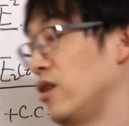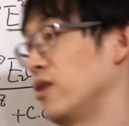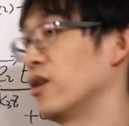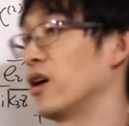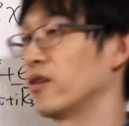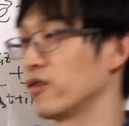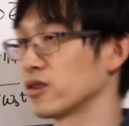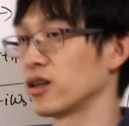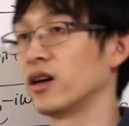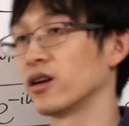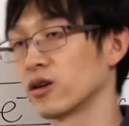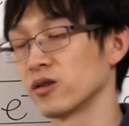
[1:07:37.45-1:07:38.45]
you have a
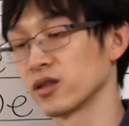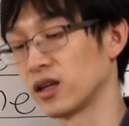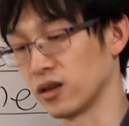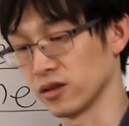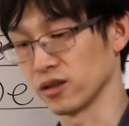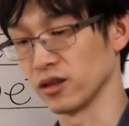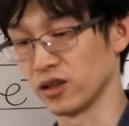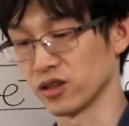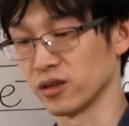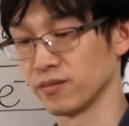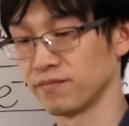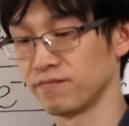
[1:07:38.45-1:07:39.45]
sine and cosine
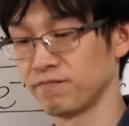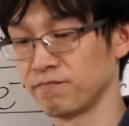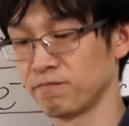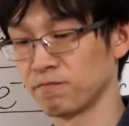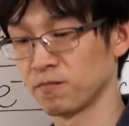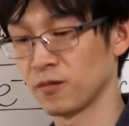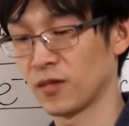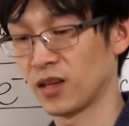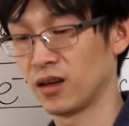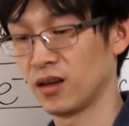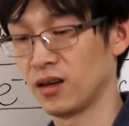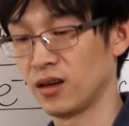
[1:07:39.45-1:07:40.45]
oscillation,
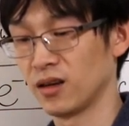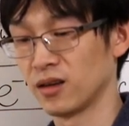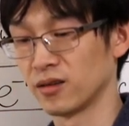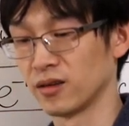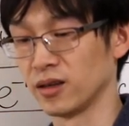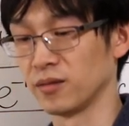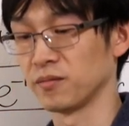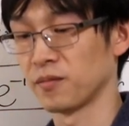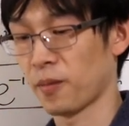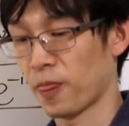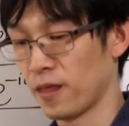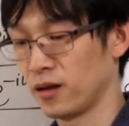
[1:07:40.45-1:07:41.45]
right?
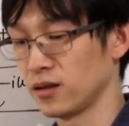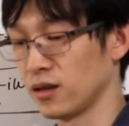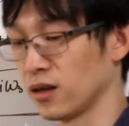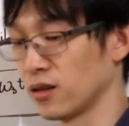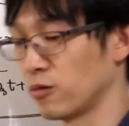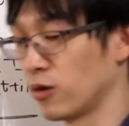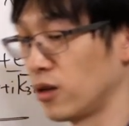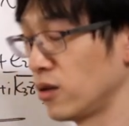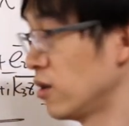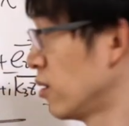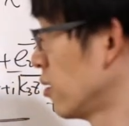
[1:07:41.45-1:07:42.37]
The other one,